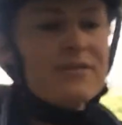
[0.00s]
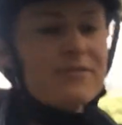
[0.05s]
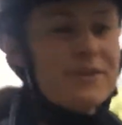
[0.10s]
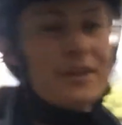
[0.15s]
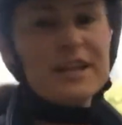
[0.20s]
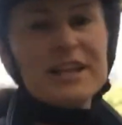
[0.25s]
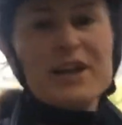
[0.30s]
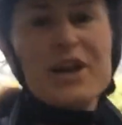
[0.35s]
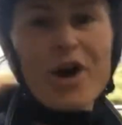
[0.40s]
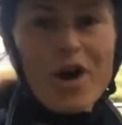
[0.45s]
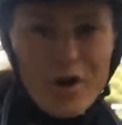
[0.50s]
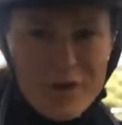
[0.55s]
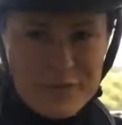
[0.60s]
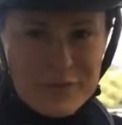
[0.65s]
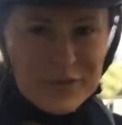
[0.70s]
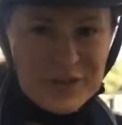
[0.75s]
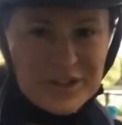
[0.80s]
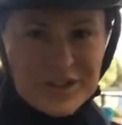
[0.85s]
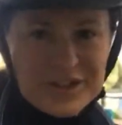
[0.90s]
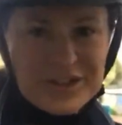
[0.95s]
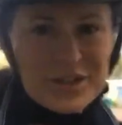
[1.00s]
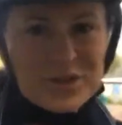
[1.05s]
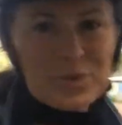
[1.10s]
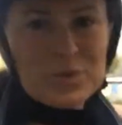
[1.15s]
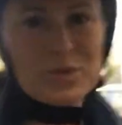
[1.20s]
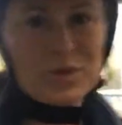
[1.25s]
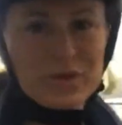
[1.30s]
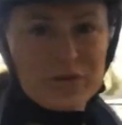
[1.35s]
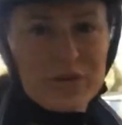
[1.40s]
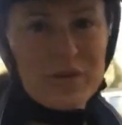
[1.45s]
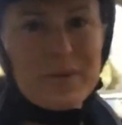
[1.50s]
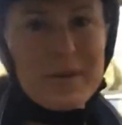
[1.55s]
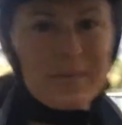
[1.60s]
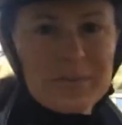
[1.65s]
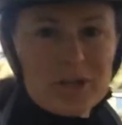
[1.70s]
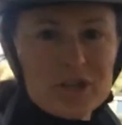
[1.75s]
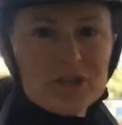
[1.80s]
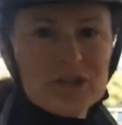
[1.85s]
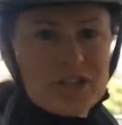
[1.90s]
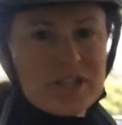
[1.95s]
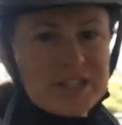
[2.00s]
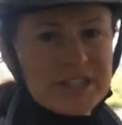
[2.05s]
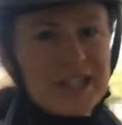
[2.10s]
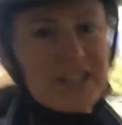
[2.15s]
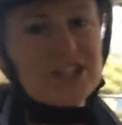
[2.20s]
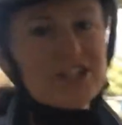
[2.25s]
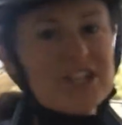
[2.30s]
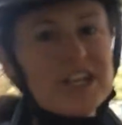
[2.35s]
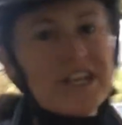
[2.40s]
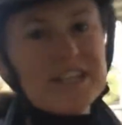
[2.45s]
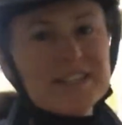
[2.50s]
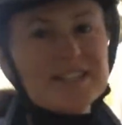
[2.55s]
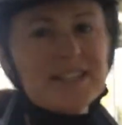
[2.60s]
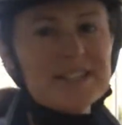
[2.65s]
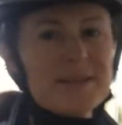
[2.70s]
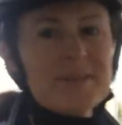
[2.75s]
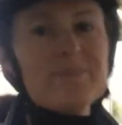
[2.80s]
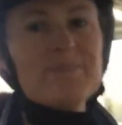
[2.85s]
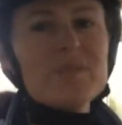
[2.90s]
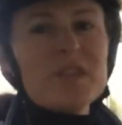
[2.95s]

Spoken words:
feeling confident that you will remember your dressage test.